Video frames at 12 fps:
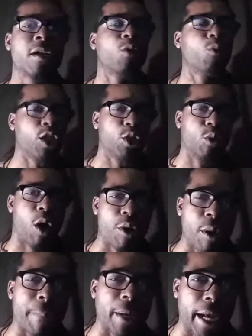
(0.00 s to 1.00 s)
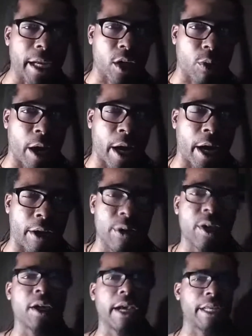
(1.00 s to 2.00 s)
When you on the playground
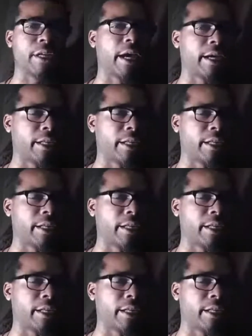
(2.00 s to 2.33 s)
and